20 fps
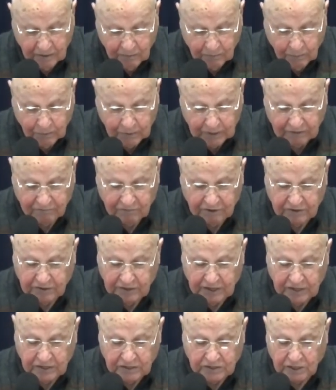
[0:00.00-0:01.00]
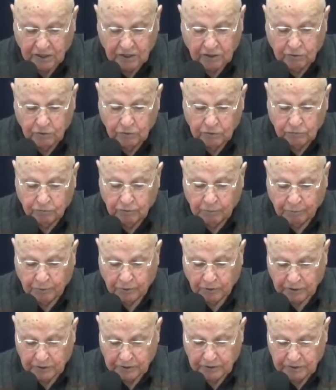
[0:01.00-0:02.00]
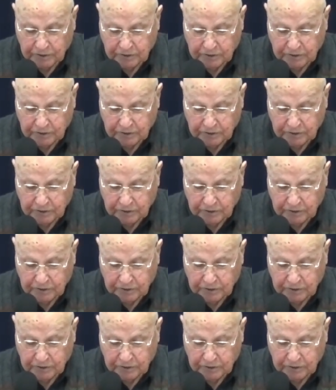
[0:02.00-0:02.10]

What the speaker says: whatever things are good report,